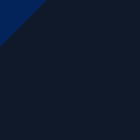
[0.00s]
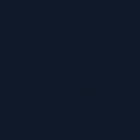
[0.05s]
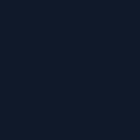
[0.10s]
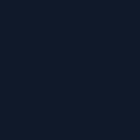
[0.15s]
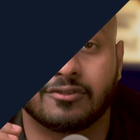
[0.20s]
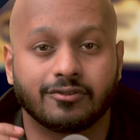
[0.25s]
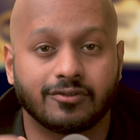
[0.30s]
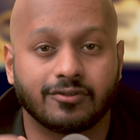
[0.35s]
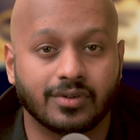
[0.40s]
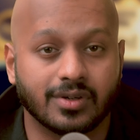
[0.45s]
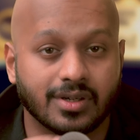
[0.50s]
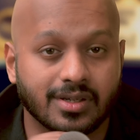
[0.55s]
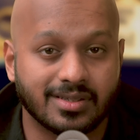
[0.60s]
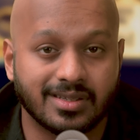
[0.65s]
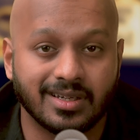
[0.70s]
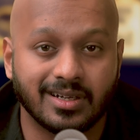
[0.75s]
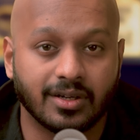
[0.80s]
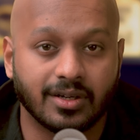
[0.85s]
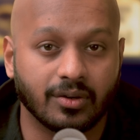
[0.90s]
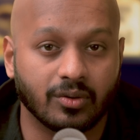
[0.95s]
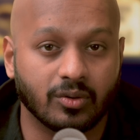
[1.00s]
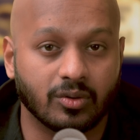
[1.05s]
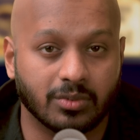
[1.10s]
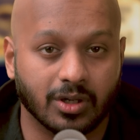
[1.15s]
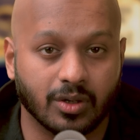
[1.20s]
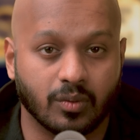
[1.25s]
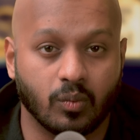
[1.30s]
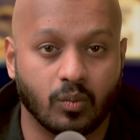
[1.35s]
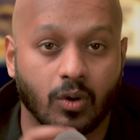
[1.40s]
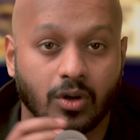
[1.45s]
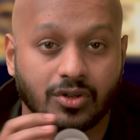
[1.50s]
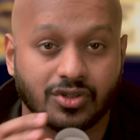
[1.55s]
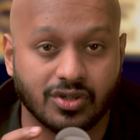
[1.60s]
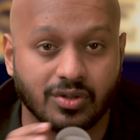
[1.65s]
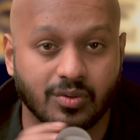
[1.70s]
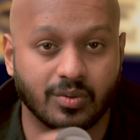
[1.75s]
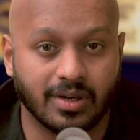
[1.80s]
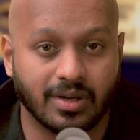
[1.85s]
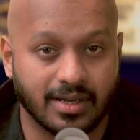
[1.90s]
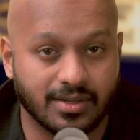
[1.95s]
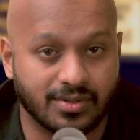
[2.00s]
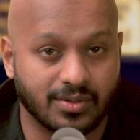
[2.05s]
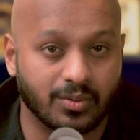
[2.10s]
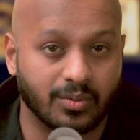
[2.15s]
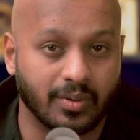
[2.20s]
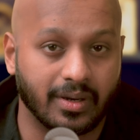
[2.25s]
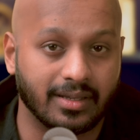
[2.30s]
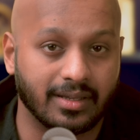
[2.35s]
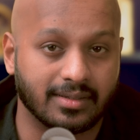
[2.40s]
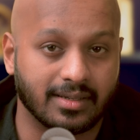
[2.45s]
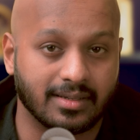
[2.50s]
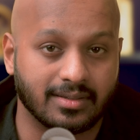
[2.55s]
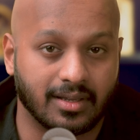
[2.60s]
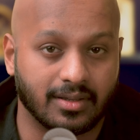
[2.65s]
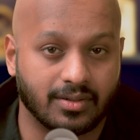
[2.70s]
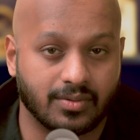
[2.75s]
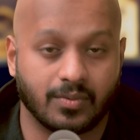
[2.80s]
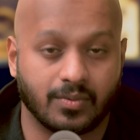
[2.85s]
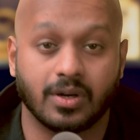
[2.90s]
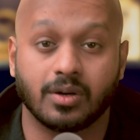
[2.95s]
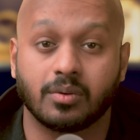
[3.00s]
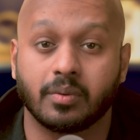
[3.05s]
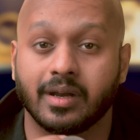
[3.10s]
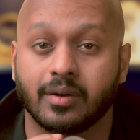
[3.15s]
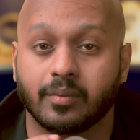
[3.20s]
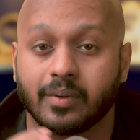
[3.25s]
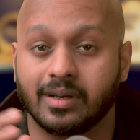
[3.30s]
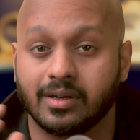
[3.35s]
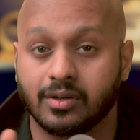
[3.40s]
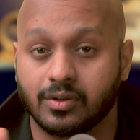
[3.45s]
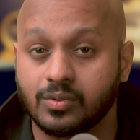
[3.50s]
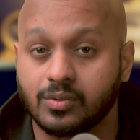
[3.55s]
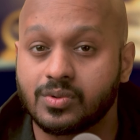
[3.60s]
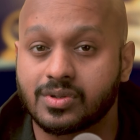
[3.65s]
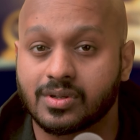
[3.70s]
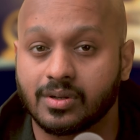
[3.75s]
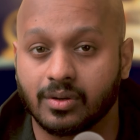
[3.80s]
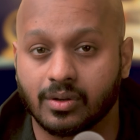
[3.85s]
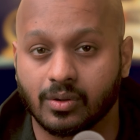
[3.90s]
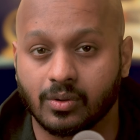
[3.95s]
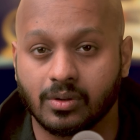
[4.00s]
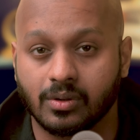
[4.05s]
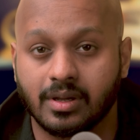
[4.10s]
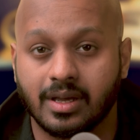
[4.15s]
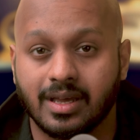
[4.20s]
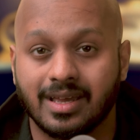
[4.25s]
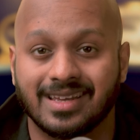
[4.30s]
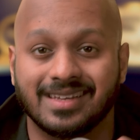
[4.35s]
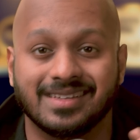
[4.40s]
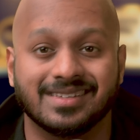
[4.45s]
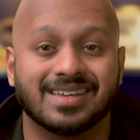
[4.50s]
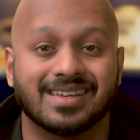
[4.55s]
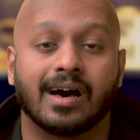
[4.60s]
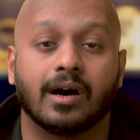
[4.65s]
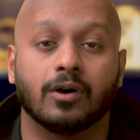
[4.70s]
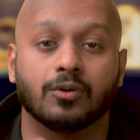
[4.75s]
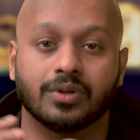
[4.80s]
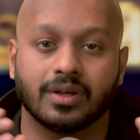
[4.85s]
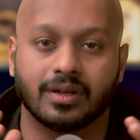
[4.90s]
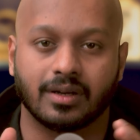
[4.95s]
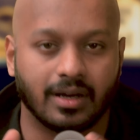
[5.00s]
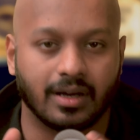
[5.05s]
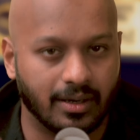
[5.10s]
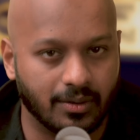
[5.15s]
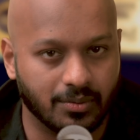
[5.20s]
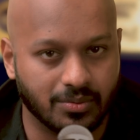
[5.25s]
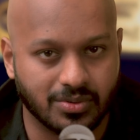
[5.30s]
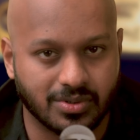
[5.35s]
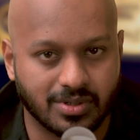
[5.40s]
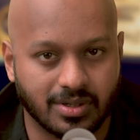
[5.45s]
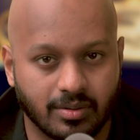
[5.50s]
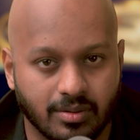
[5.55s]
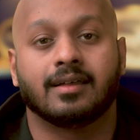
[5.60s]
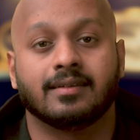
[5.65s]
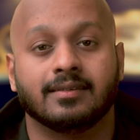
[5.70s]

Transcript: The first thing to know about what's new in ISO 27001 2022's control is how they're housed.